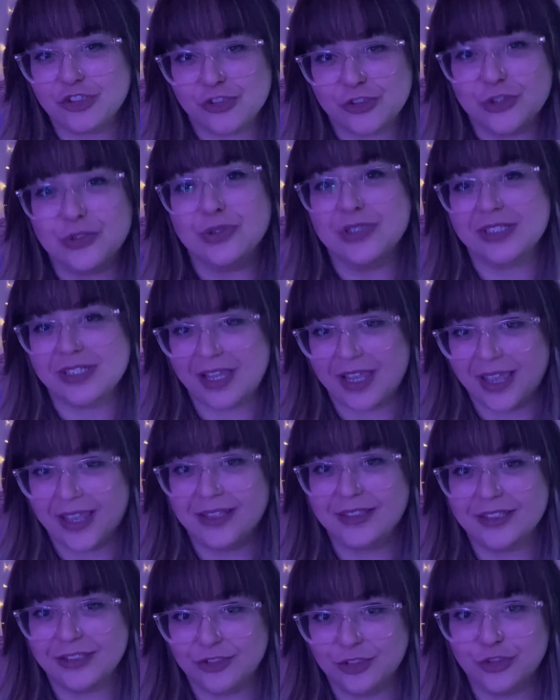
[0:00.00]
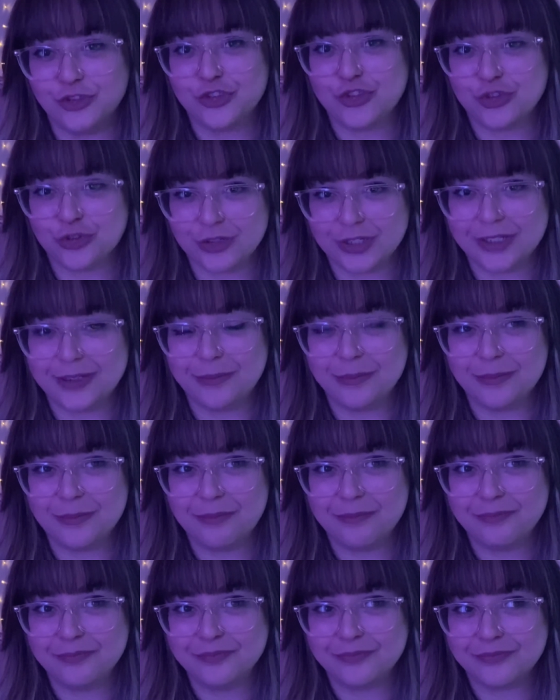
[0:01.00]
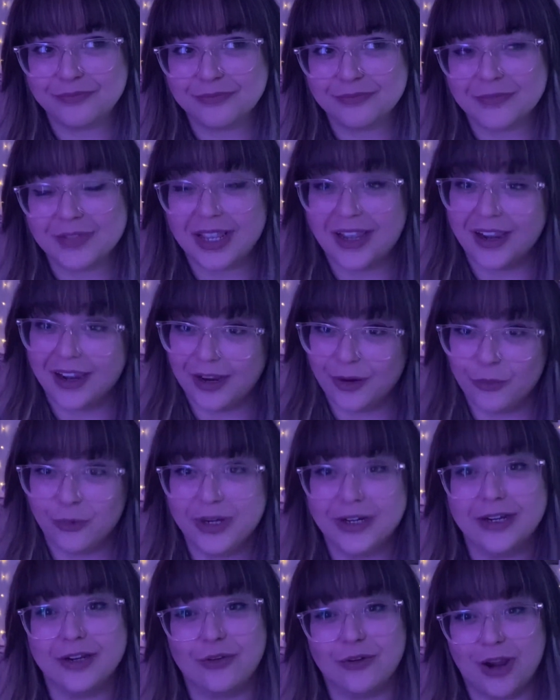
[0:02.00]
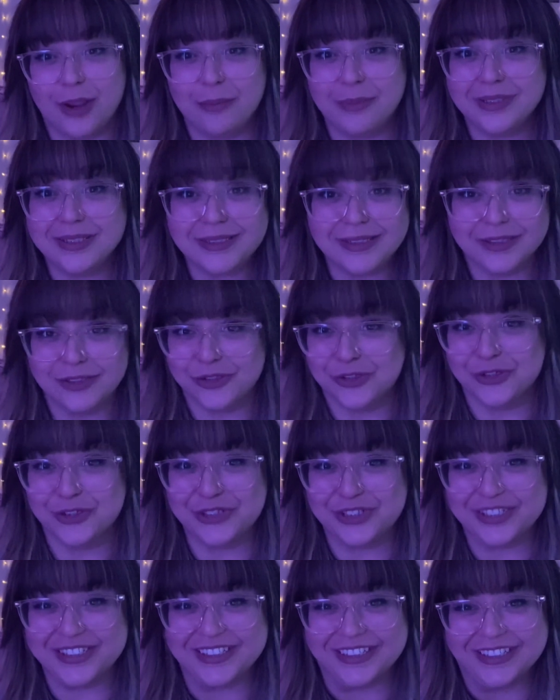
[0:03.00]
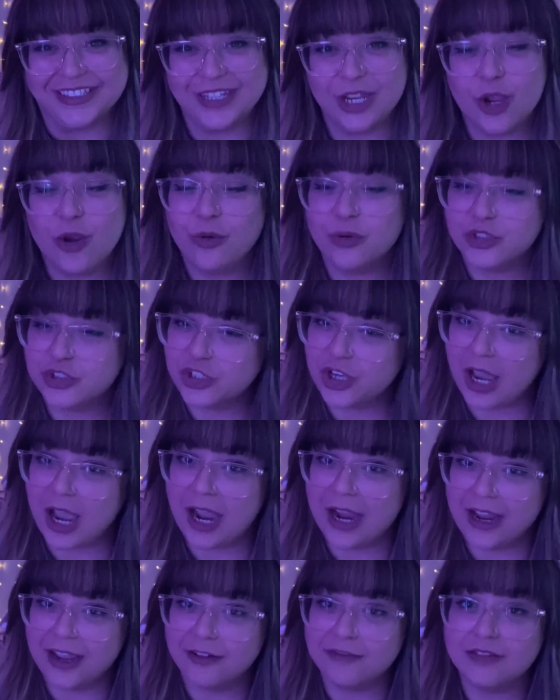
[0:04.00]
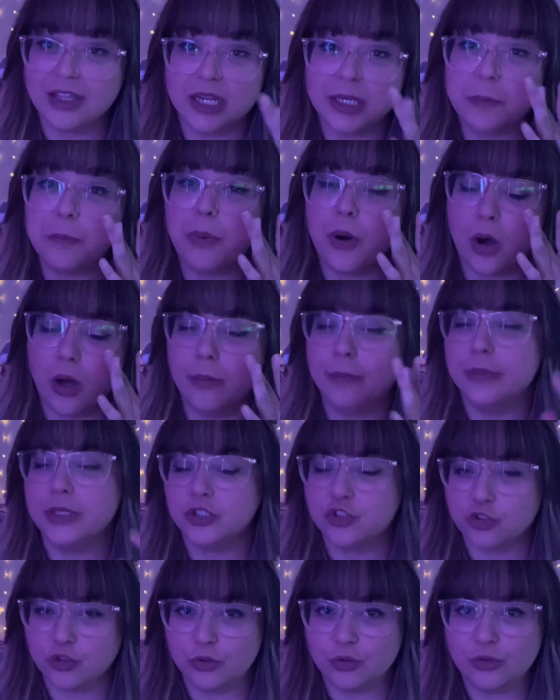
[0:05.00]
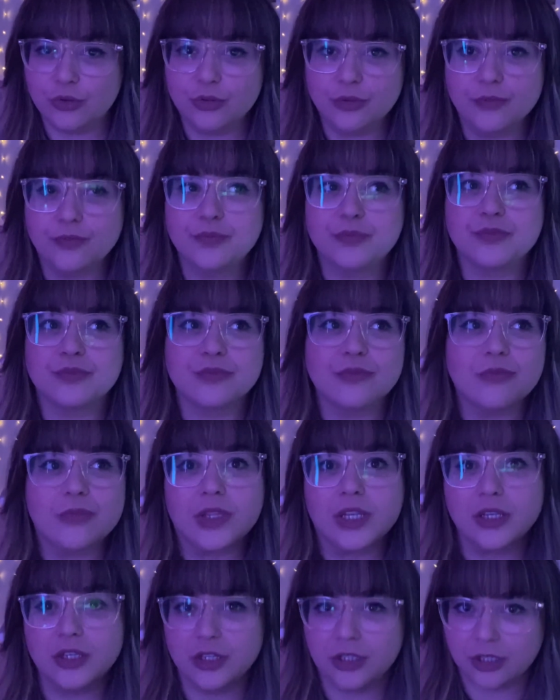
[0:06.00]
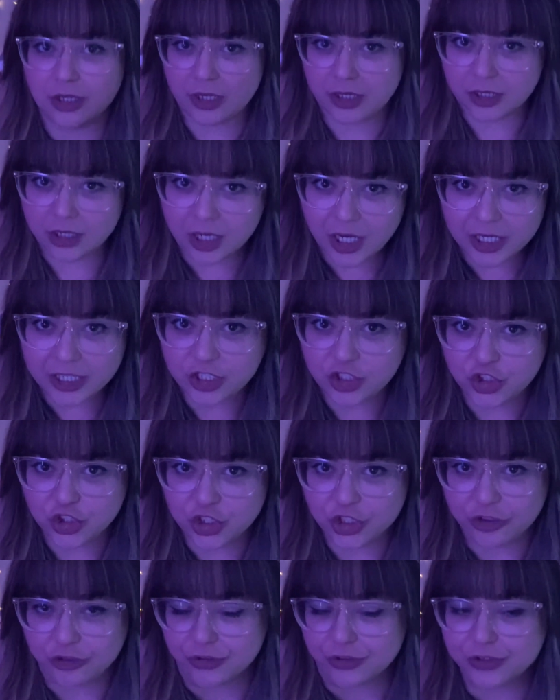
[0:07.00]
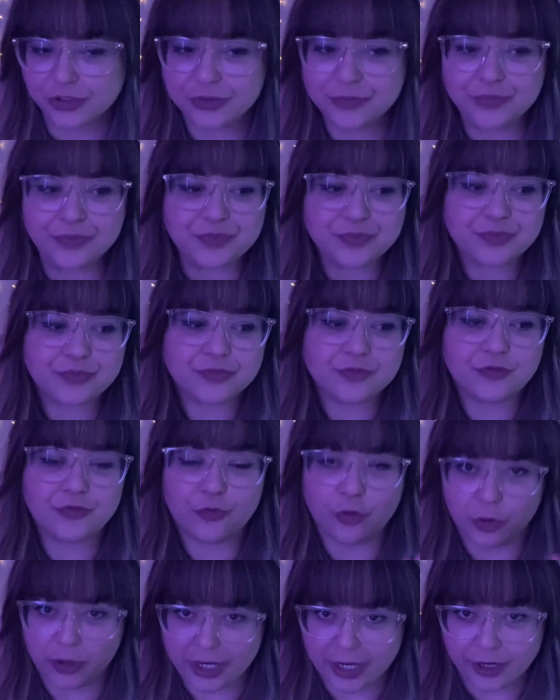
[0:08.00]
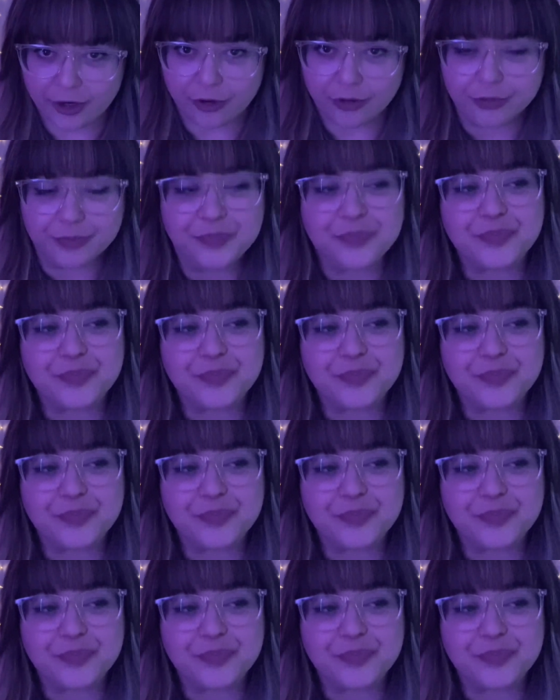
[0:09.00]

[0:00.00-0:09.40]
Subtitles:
soon as I ended the stream, I went and grabbed my scissors, which I have like Paul Mitchell cutting shears for hair.